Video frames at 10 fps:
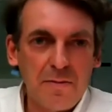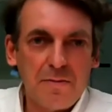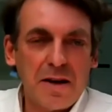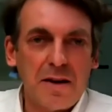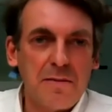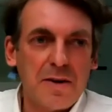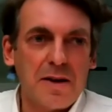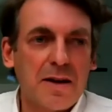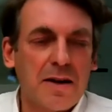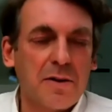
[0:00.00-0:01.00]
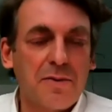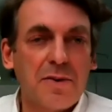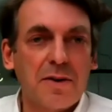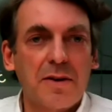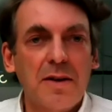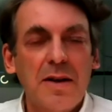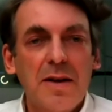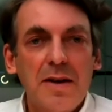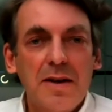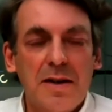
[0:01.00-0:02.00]
many kind of
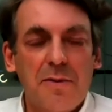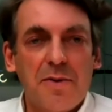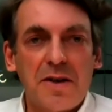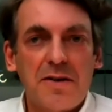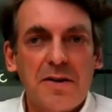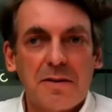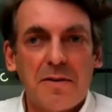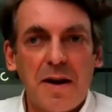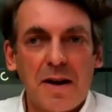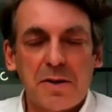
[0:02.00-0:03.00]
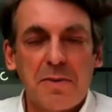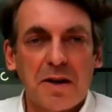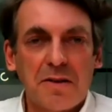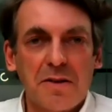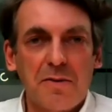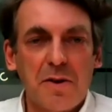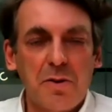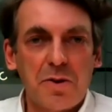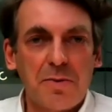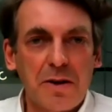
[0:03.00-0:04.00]
different aspects and
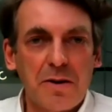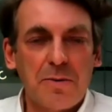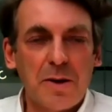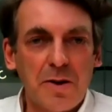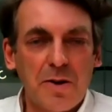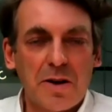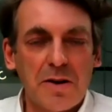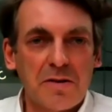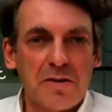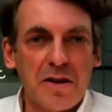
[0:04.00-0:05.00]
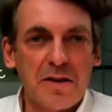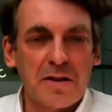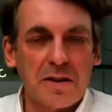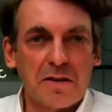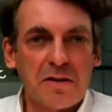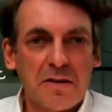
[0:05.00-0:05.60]
views when you look into the details?